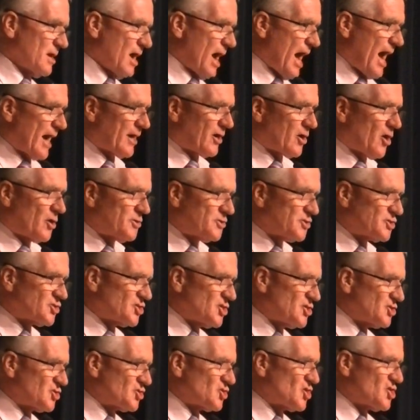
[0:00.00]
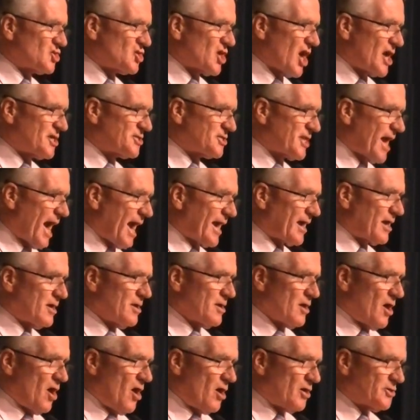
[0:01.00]
a consistent
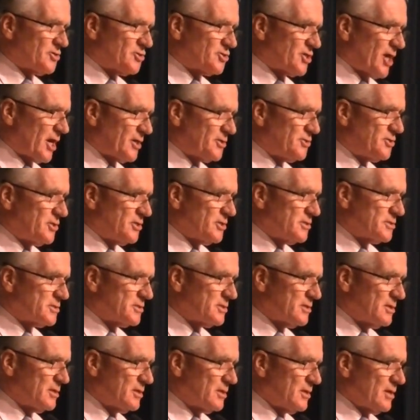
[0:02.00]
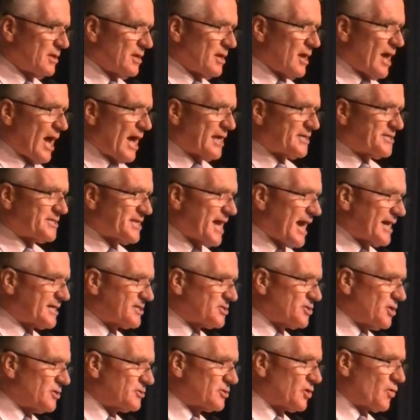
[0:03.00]
attack on judges,
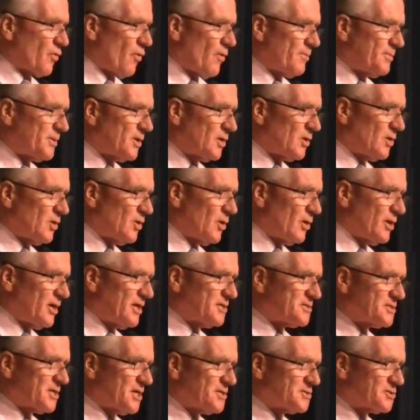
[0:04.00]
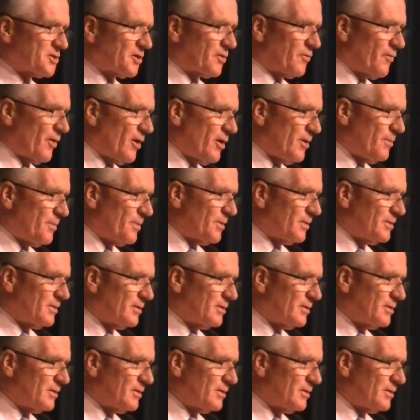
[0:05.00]
attacks on criminal lawyers as a group.